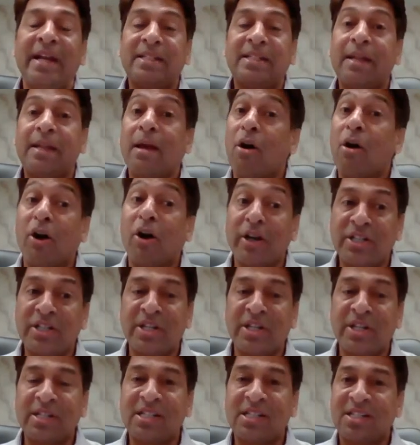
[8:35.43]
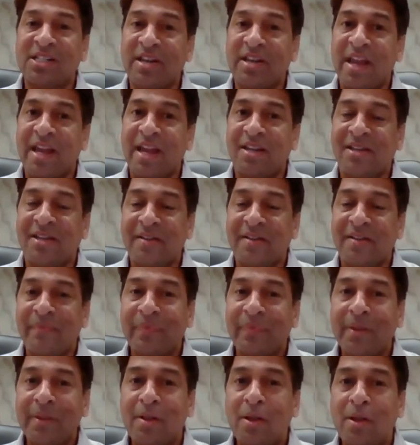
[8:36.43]
It's an origin state
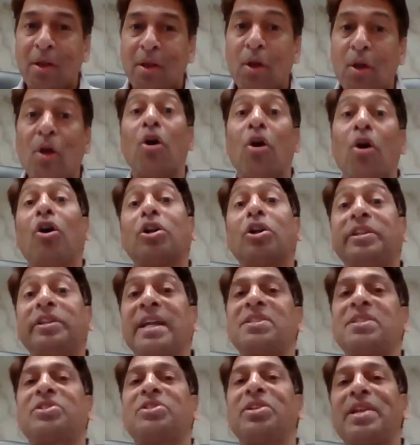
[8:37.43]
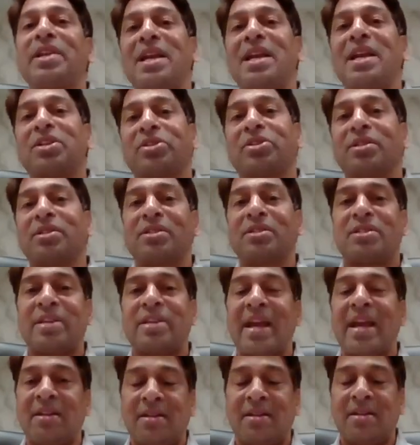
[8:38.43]
or destination
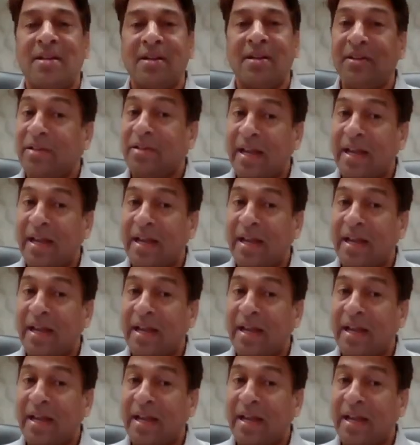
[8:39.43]
state?